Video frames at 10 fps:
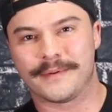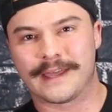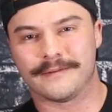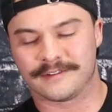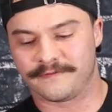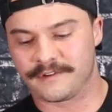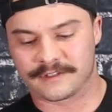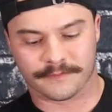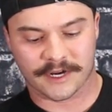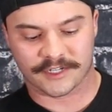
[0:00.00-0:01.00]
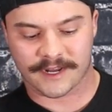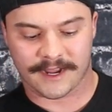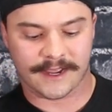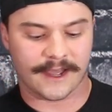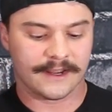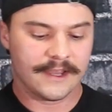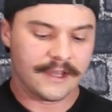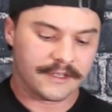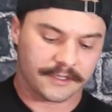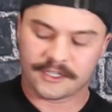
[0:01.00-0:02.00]
but that was the first impression I got.
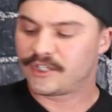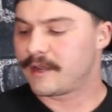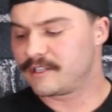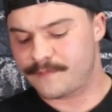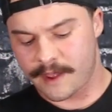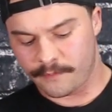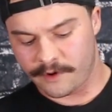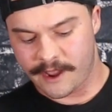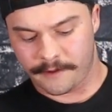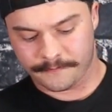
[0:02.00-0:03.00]
So let's check this bad boy out.